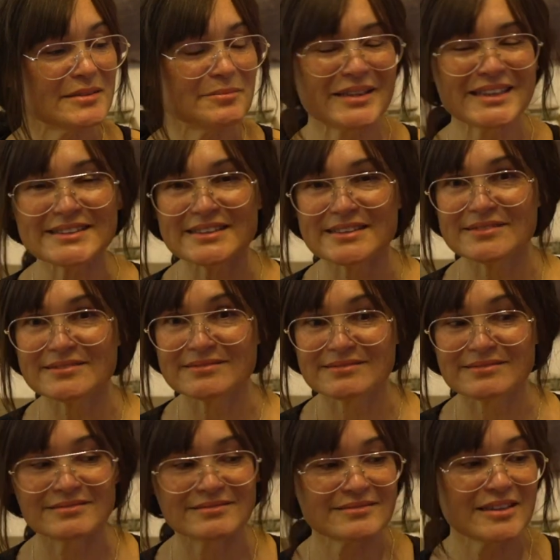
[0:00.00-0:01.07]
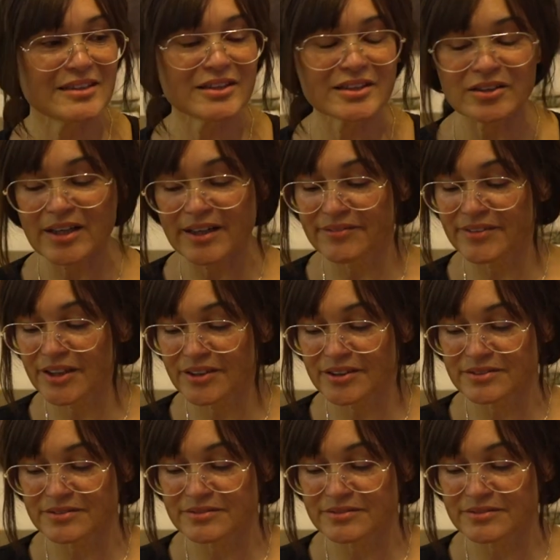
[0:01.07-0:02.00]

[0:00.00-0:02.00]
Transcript: it makes it a little heavier.